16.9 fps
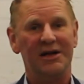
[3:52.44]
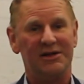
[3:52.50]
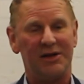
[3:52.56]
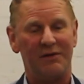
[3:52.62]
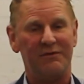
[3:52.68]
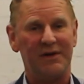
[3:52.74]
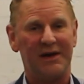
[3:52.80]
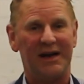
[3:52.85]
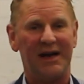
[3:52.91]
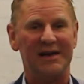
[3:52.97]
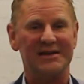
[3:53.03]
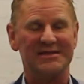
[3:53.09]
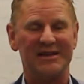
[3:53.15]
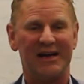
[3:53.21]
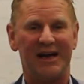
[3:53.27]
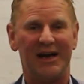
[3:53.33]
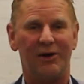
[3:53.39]
don't forget
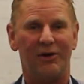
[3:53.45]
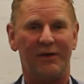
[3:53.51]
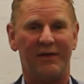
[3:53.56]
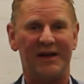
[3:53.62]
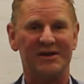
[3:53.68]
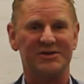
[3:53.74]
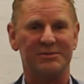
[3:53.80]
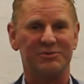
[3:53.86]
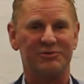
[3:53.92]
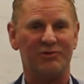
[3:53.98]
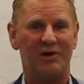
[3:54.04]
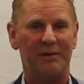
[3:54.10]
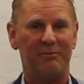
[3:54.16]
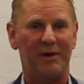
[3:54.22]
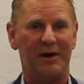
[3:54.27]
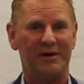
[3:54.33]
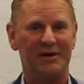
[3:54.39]
to click on that
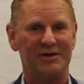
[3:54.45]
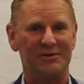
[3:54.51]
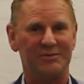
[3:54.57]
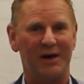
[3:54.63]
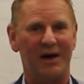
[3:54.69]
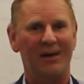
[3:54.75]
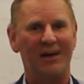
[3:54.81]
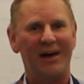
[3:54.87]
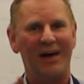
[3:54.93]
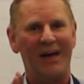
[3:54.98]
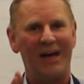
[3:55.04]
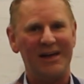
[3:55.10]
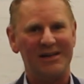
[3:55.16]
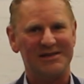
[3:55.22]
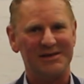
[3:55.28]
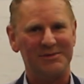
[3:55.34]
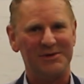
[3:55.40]
subscribe button as well.
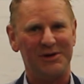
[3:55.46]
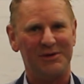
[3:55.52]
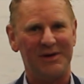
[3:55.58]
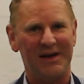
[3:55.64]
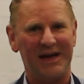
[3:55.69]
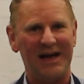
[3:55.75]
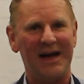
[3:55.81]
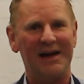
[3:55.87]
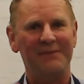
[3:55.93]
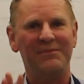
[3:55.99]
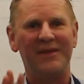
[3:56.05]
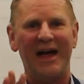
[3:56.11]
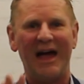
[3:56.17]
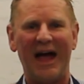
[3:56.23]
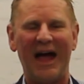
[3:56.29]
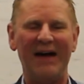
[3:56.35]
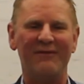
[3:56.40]
Till we do it again,
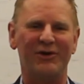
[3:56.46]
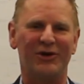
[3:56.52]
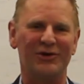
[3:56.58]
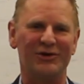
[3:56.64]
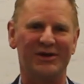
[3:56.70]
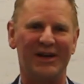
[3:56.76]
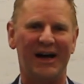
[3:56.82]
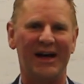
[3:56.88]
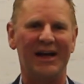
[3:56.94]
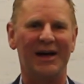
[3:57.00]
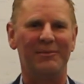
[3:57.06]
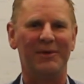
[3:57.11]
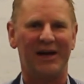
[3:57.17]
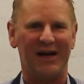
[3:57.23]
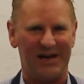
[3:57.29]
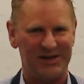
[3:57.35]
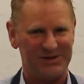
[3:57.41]
have a good day, and
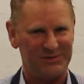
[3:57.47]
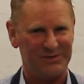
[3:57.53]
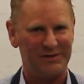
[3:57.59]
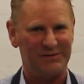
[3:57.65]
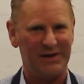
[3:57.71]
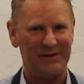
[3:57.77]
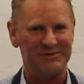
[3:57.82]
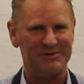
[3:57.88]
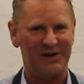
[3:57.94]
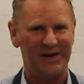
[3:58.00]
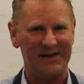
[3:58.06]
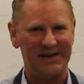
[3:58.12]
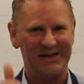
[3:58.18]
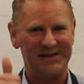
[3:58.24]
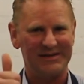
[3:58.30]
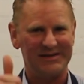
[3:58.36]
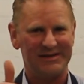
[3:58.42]
we'll catch you on the flip side.
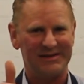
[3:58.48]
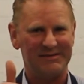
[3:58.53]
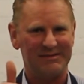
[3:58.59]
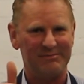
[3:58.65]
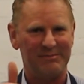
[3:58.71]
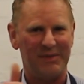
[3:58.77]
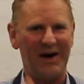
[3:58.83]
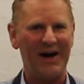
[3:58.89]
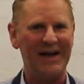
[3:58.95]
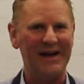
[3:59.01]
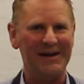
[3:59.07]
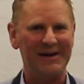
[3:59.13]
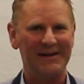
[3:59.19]
Bye.